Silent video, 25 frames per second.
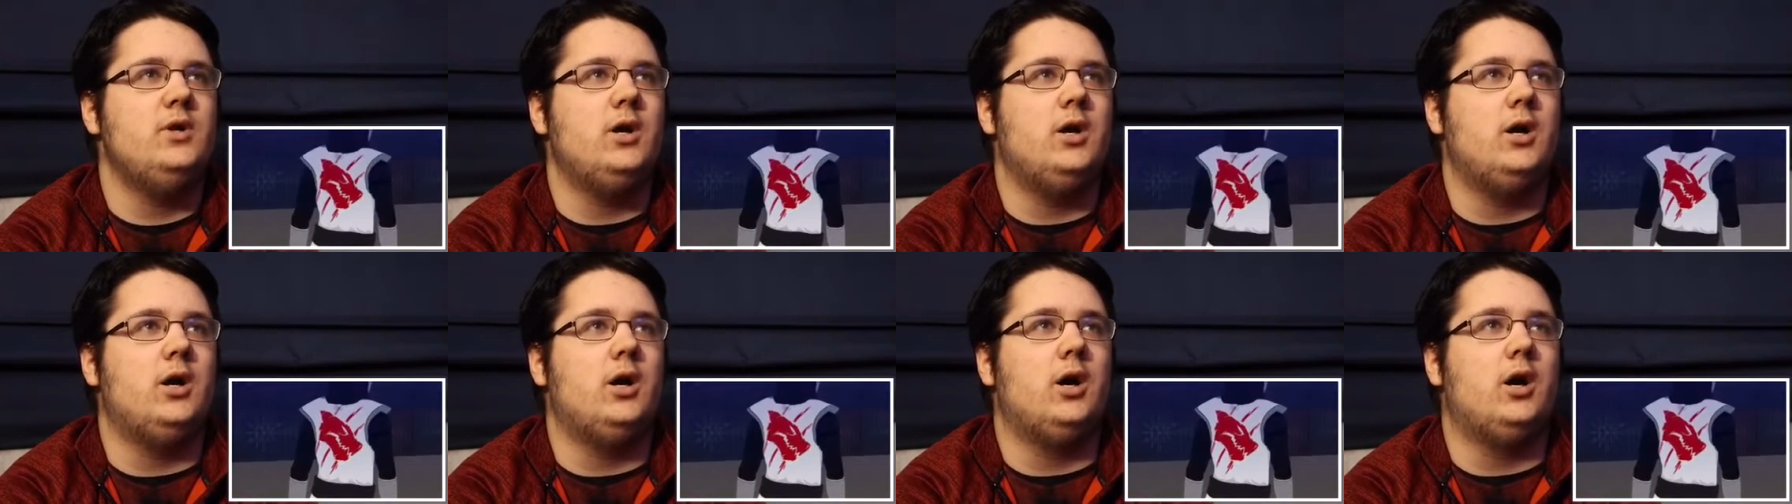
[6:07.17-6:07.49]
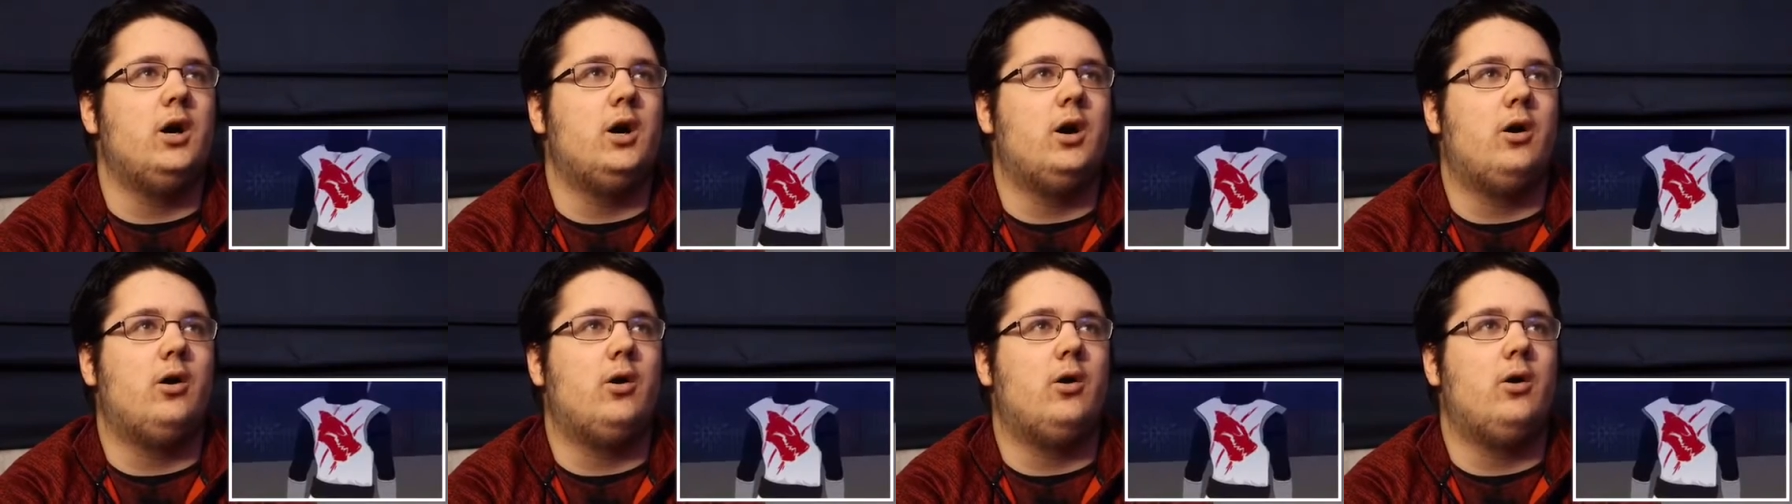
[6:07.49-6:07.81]

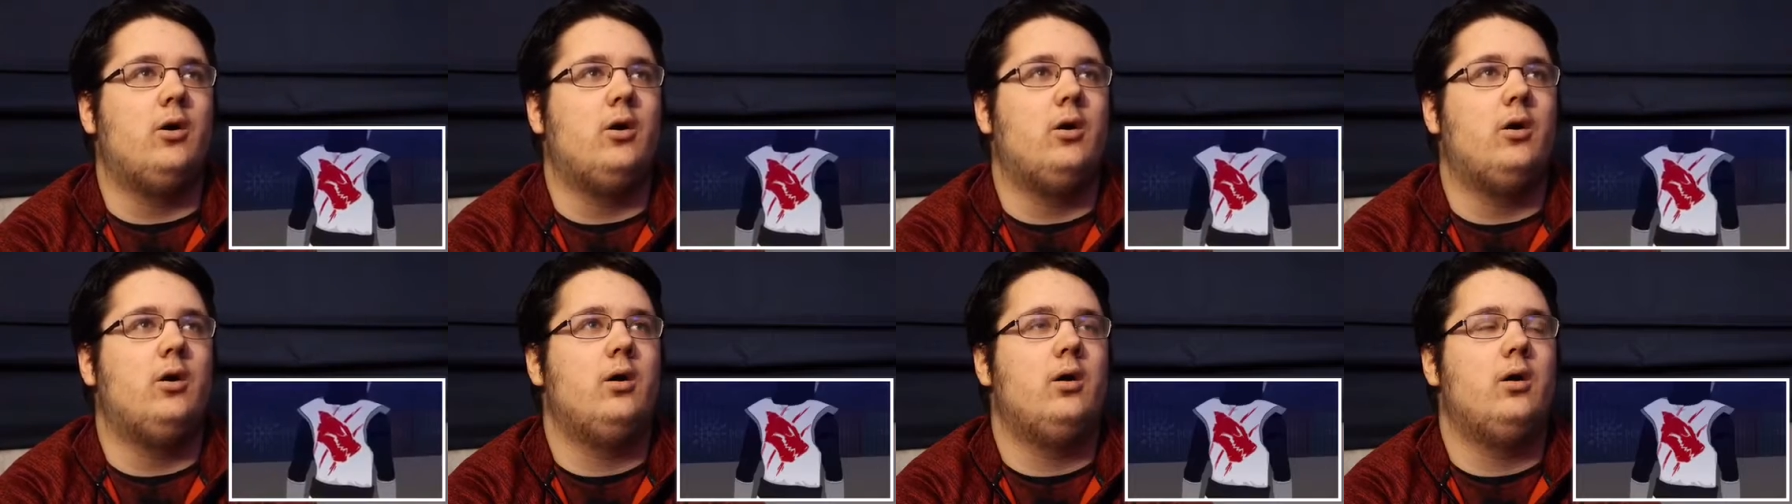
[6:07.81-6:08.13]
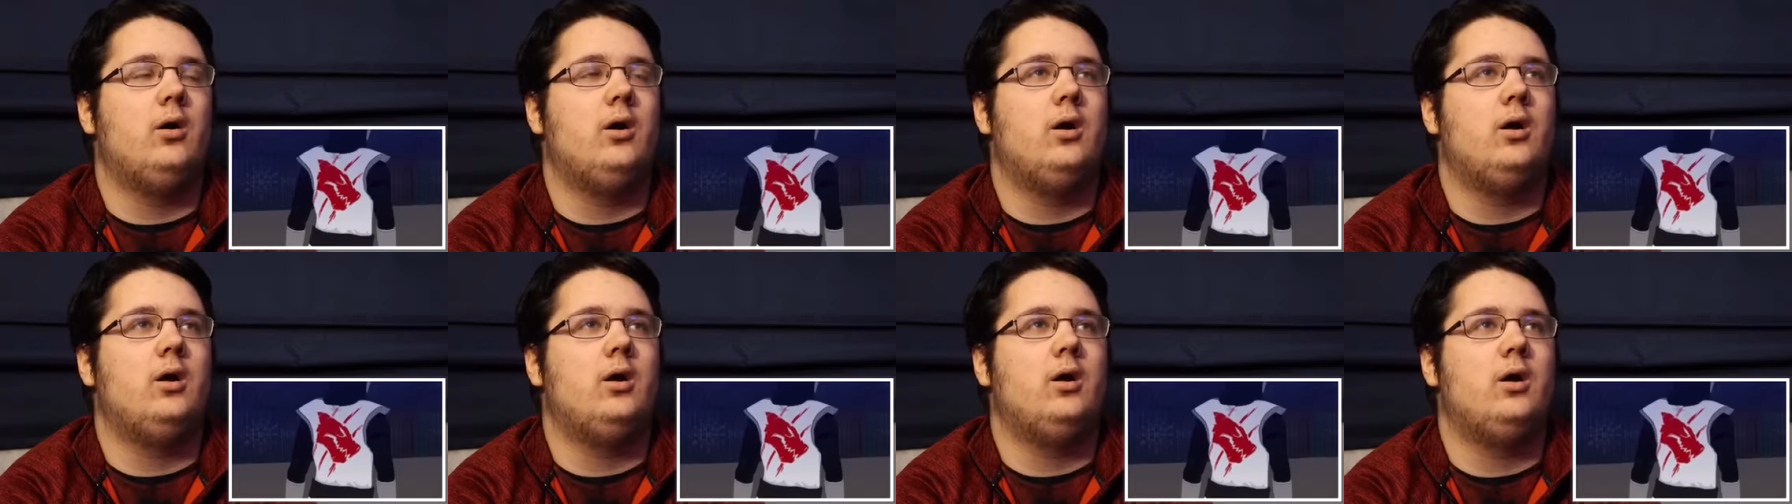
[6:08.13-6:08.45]
Oh.
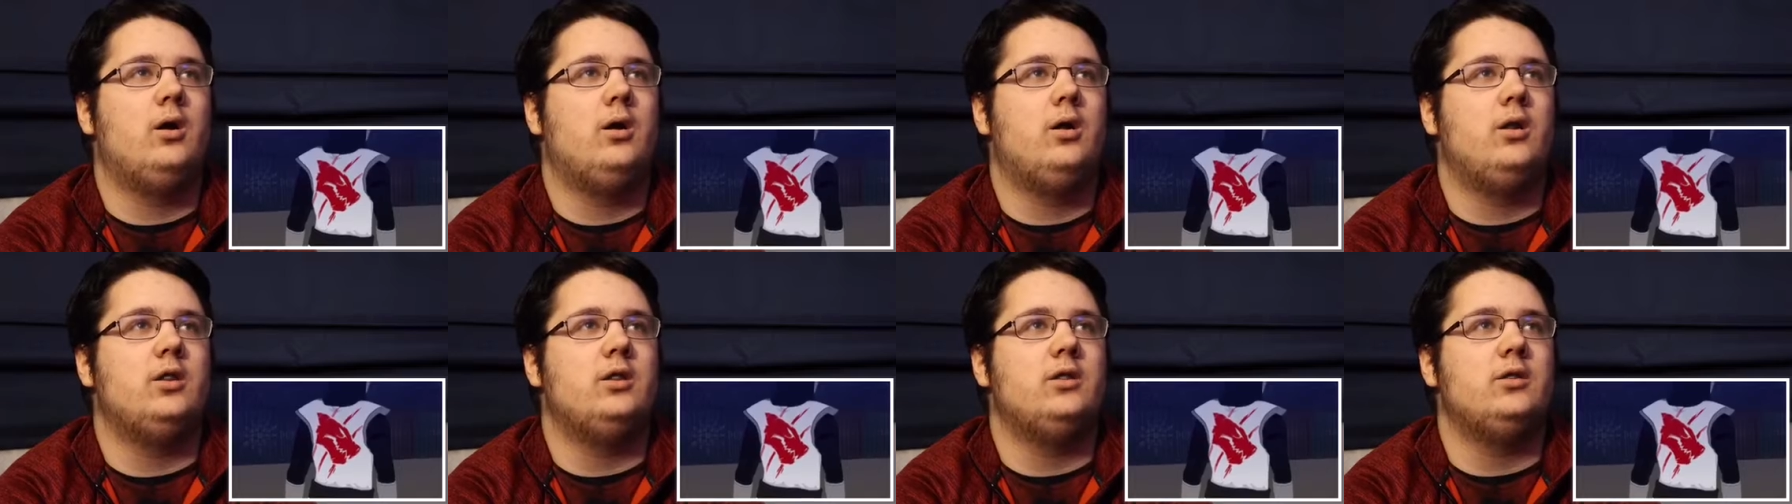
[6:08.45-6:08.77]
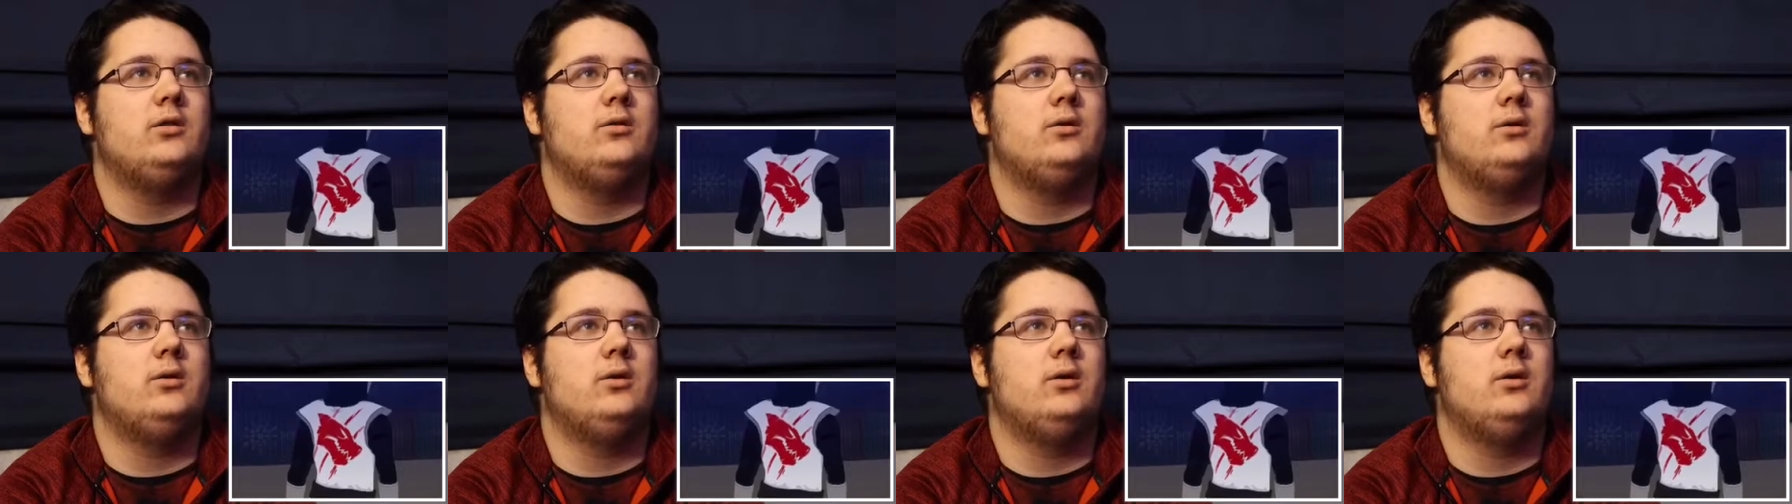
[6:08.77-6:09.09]

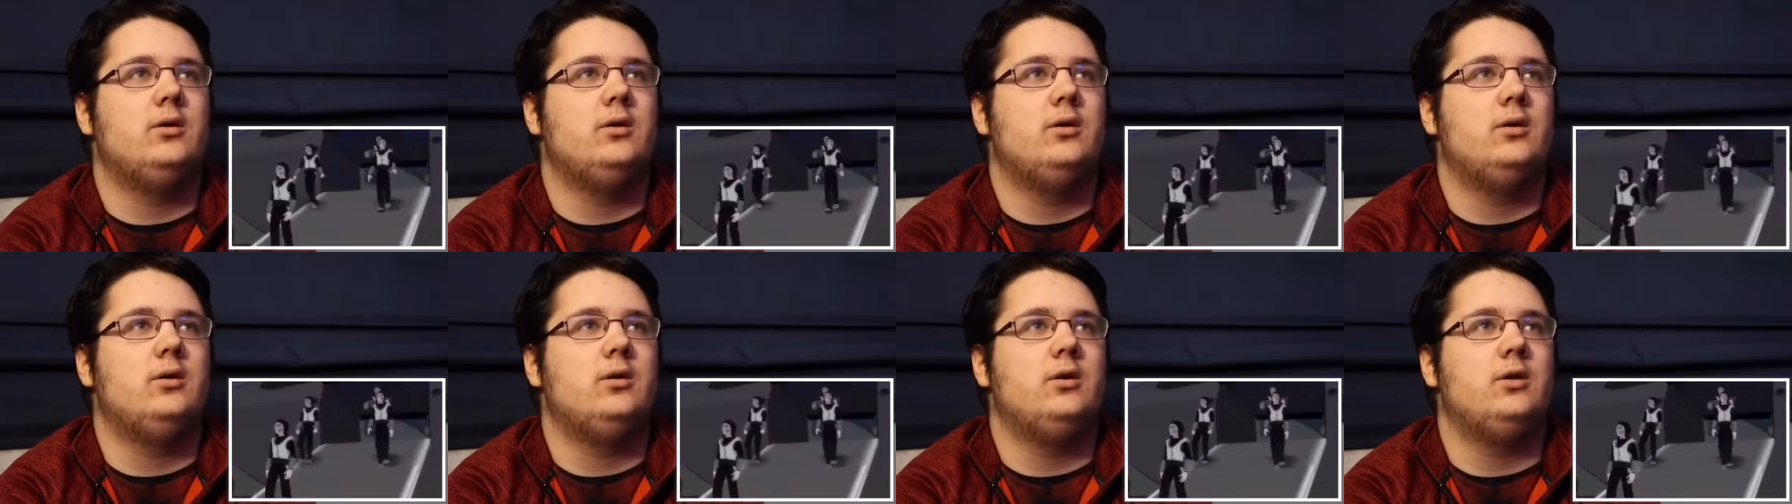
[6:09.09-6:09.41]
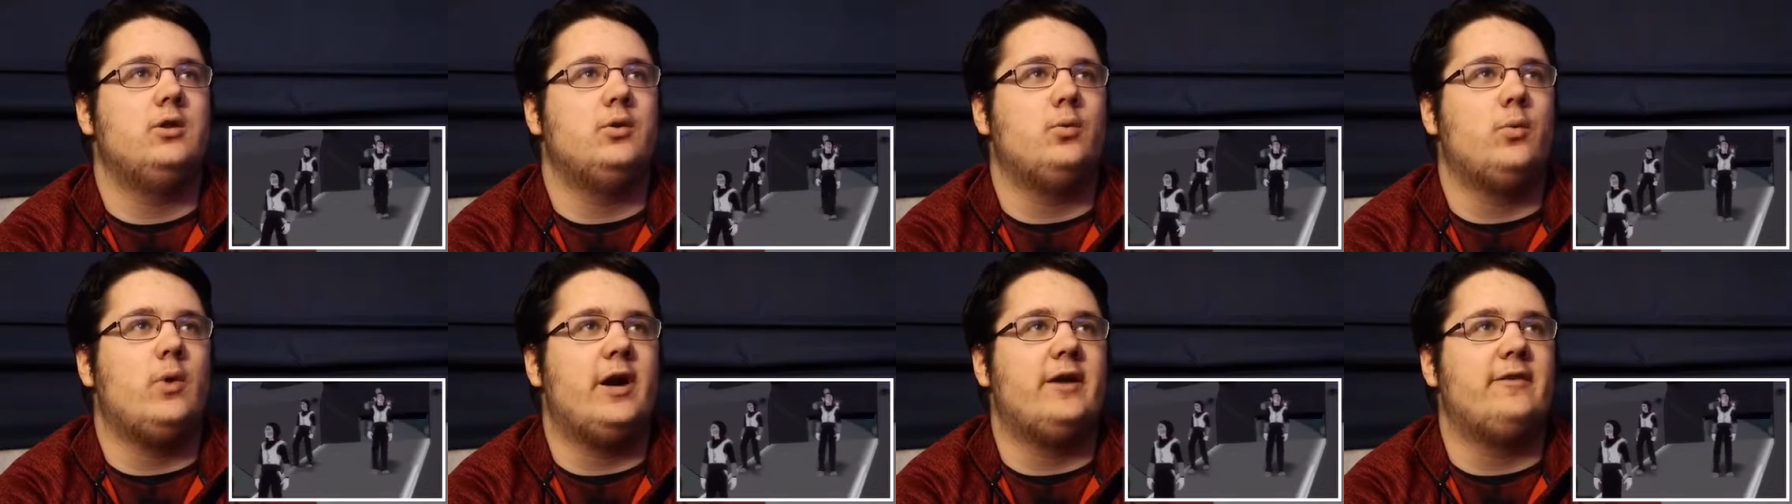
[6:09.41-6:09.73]
It's them.
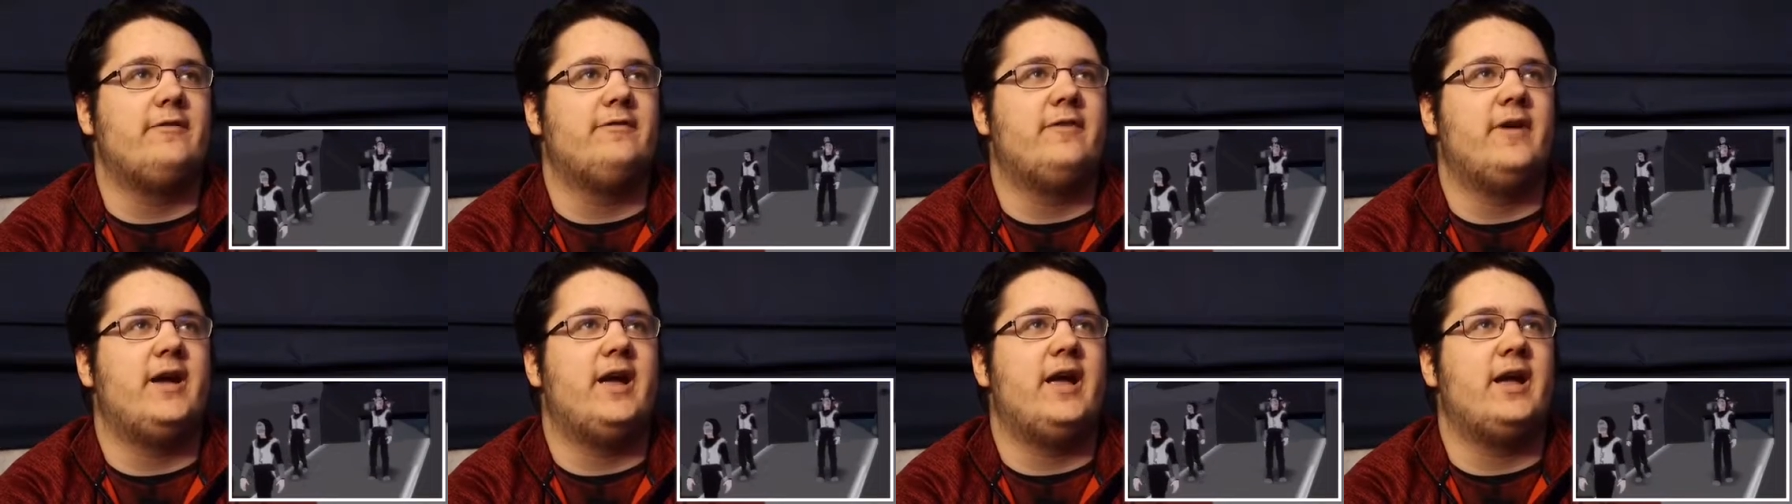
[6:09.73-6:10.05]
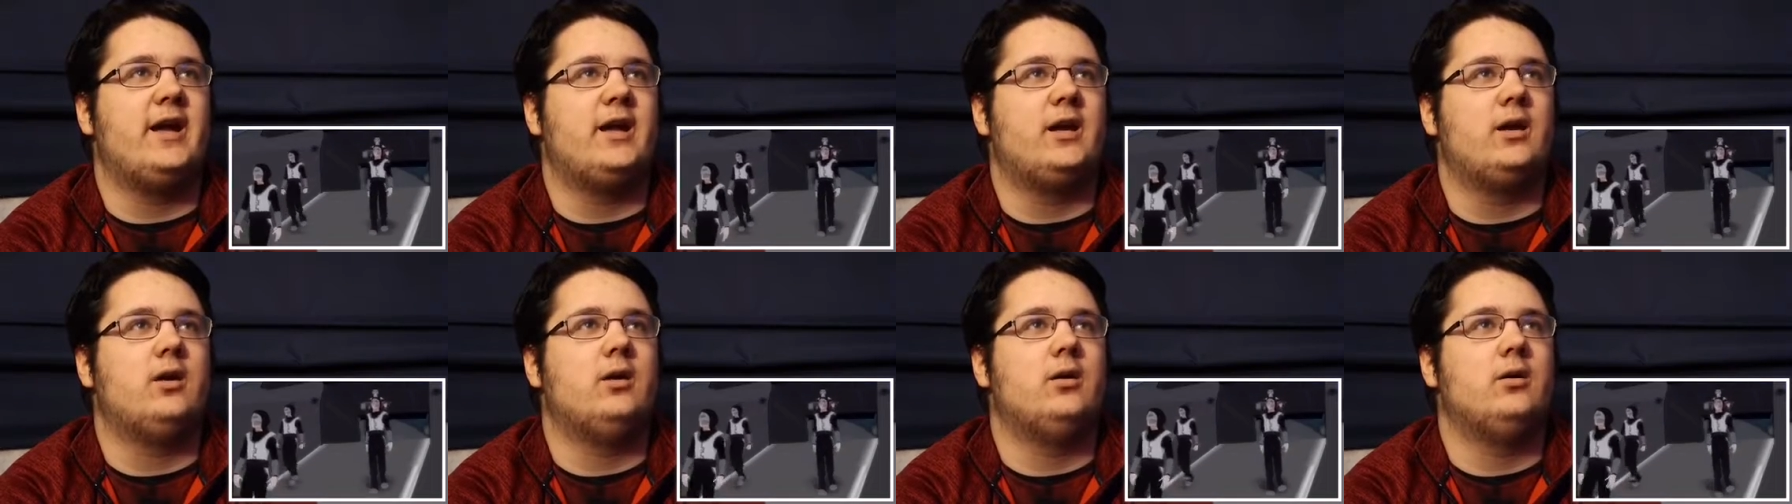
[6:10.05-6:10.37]
The White
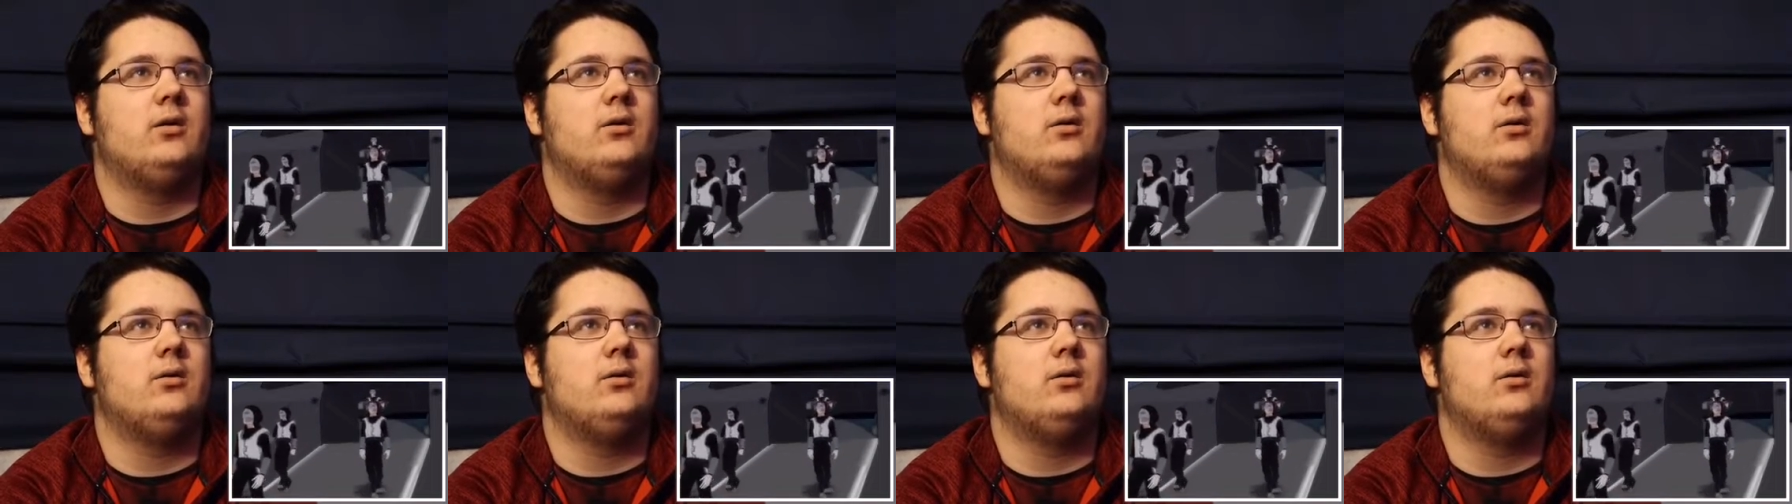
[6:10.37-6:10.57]
Fang.